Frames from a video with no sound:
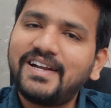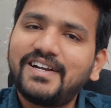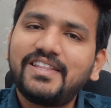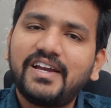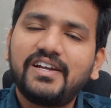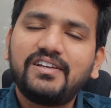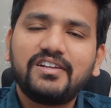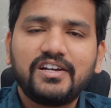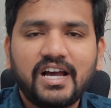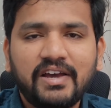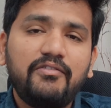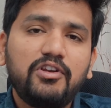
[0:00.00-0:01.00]
And at the end,
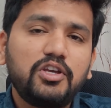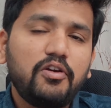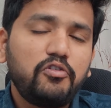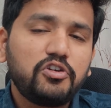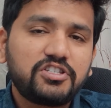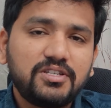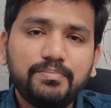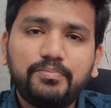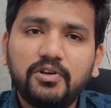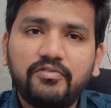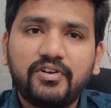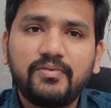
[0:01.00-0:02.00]
I will give you a
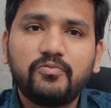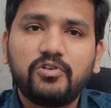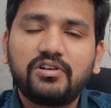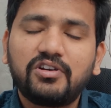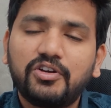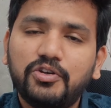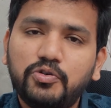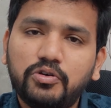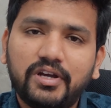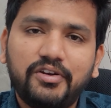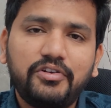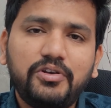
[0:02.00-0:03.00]
simple framework
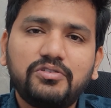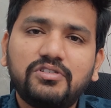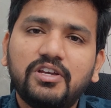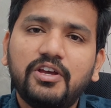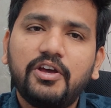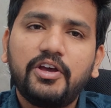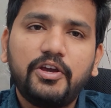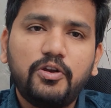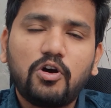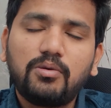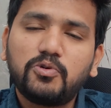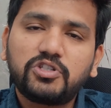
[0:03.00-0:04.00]
you can reuse
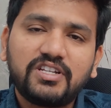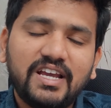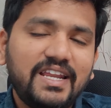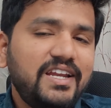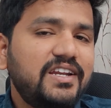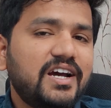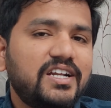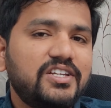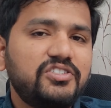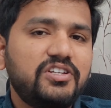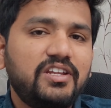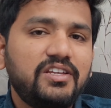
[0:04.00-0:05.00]
in almost any data
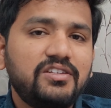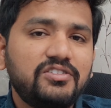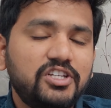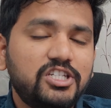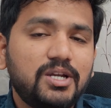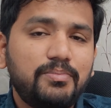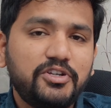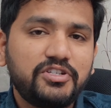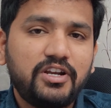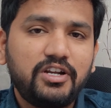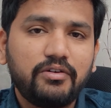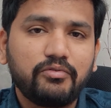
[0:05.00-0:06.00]
engineering system
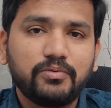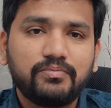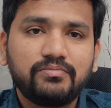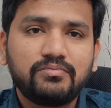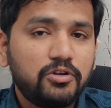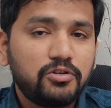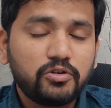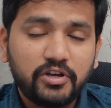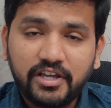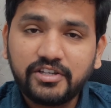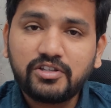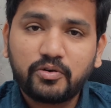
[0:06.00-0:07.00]
design interview. So
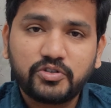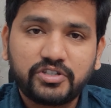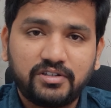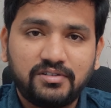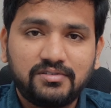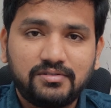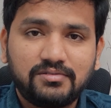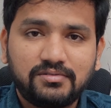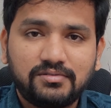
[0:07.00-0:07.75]
here is the question.